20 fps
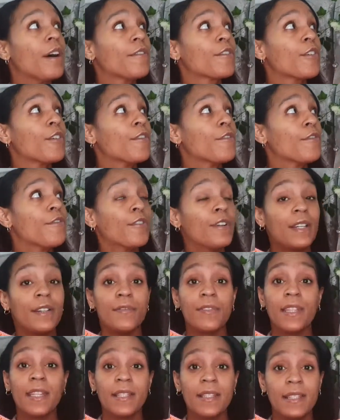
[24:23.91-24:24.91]
I've got 3
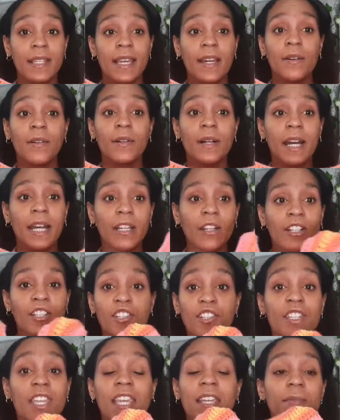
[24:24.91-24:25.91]
of these now, and I
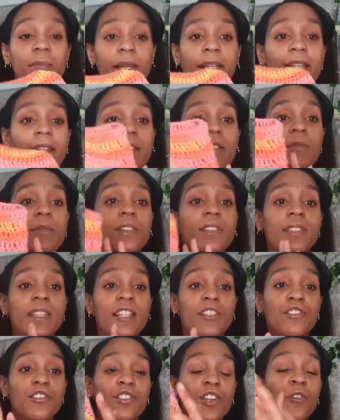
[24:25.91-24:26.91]
just keep making them because they're
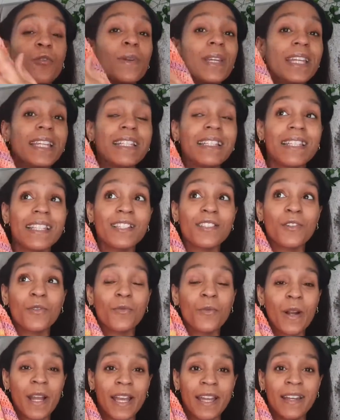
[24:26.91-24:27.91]
so easy to
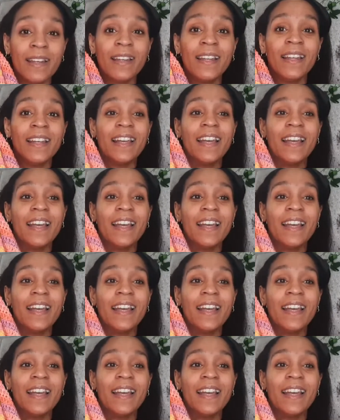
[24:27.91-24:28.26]
wear.